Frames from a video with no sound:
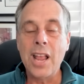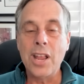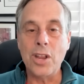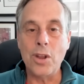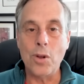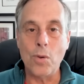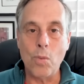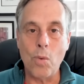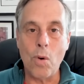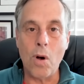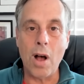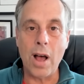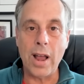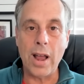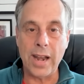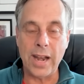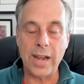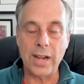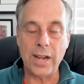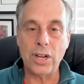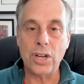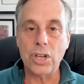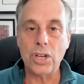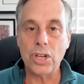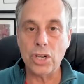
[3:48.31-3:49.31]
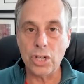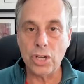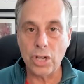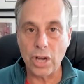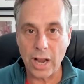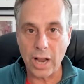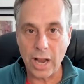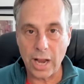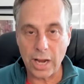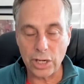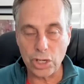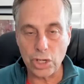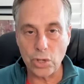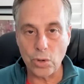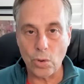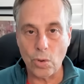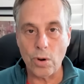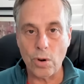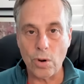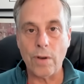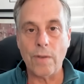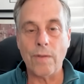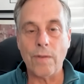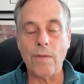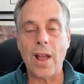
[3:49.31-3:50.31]
You want it uh,
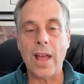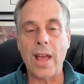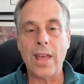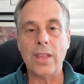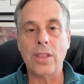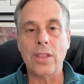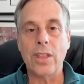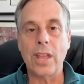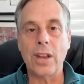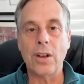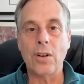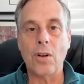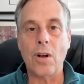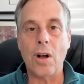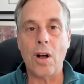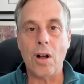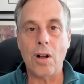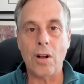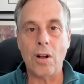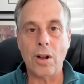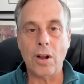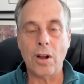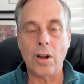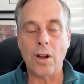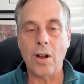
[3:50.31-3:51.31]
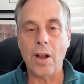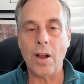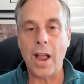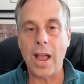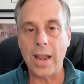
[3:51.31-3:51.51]
shorter rather than longer.